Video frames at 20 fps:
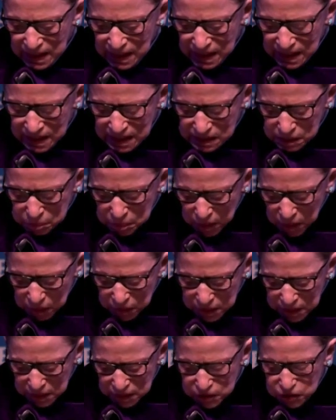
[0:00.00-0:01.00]
is
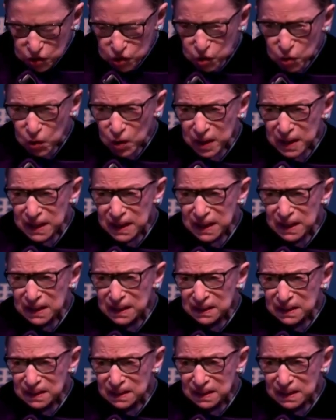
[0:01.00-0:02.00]
both a joy
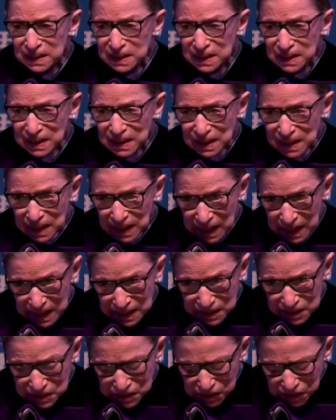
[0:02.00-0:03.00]

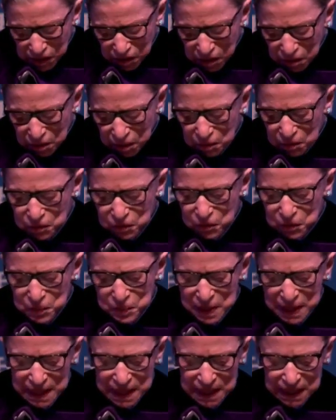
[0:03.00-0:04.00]
and a sorrow for
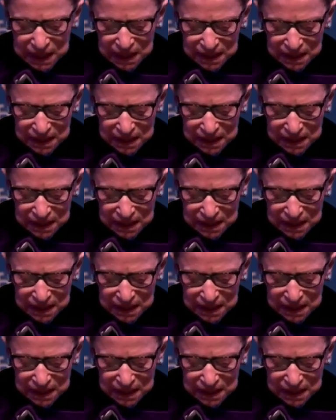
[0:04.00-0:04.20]
me.